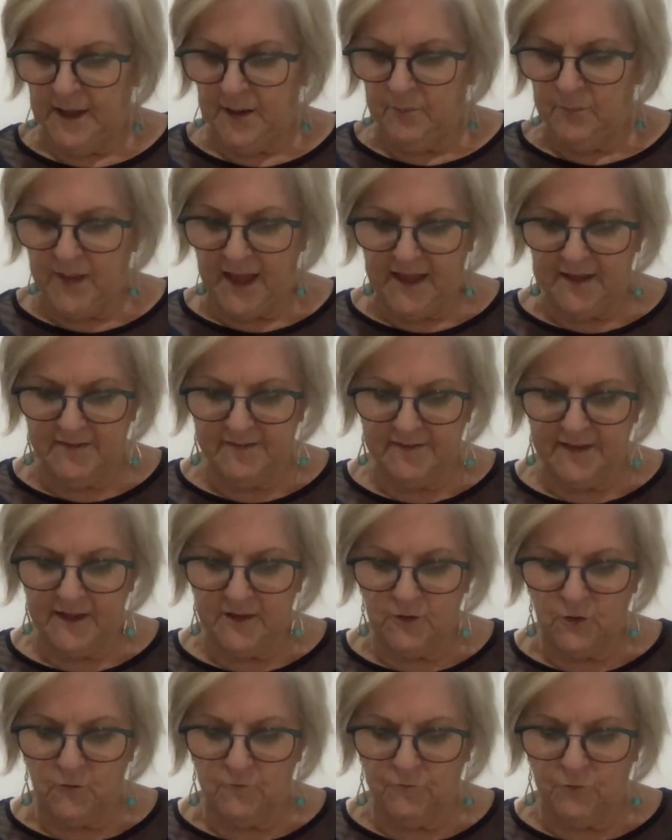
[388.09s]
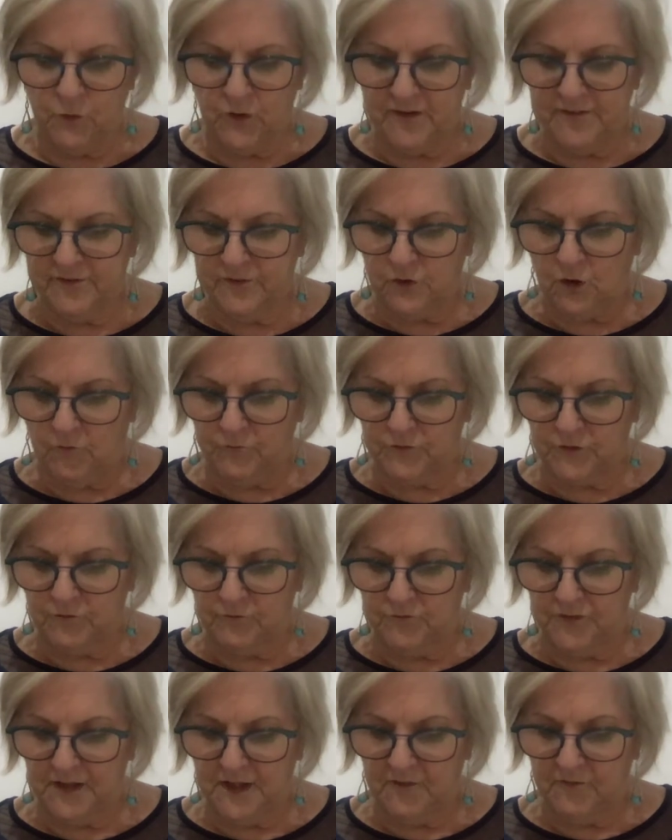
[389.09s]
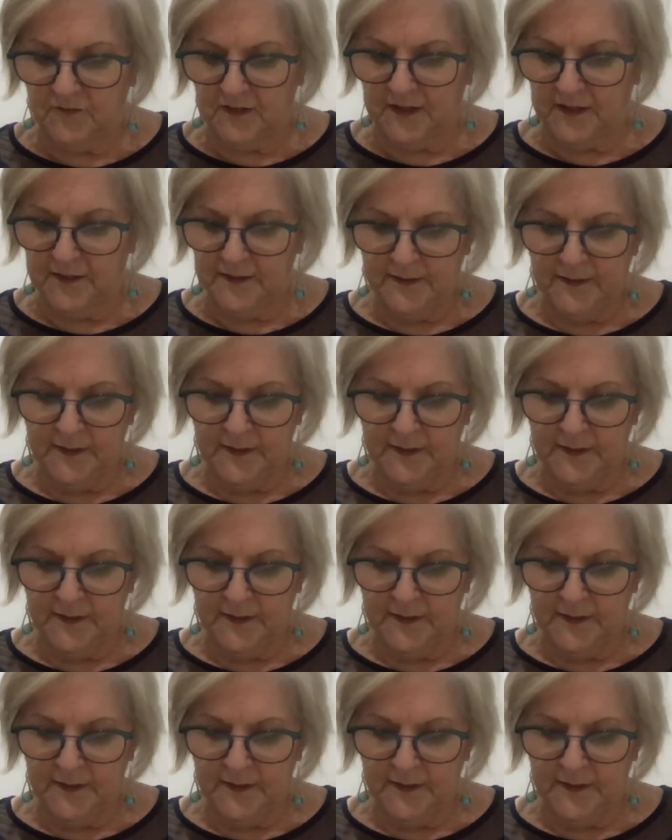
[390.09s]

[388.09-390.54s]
Maya said, her voice soft and forgiving.